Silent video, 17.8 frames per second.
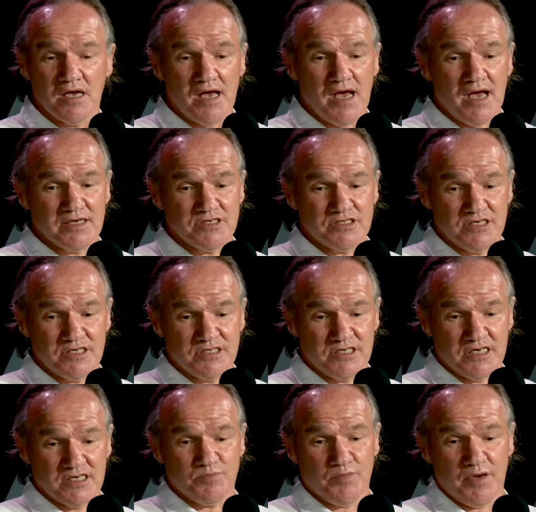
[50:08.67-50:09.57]
And she
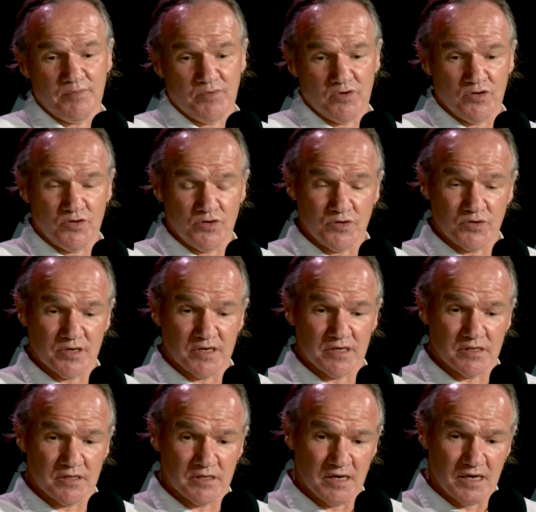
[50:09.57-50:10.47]
says people who
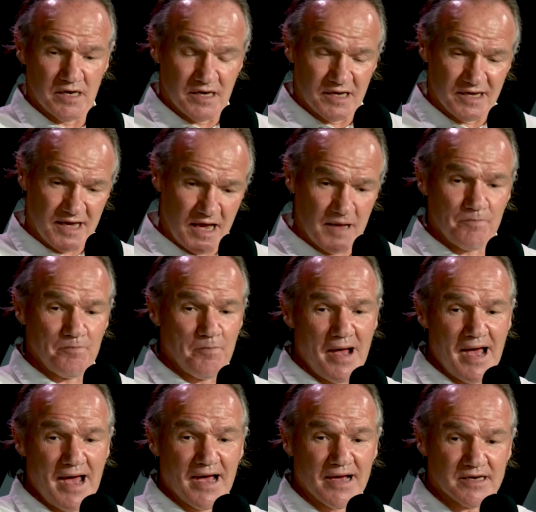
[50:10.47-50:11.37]
can get
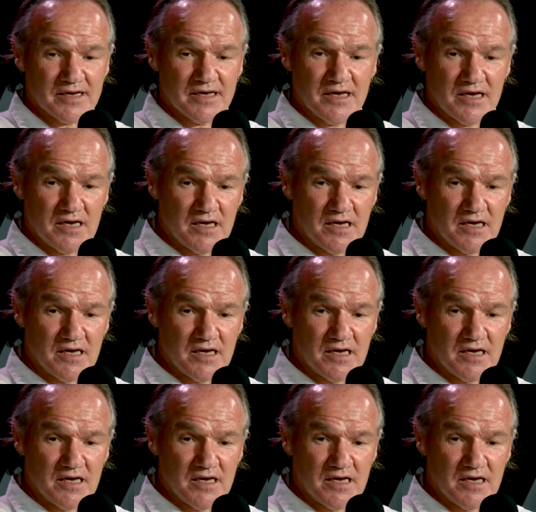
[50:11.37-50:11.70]
back,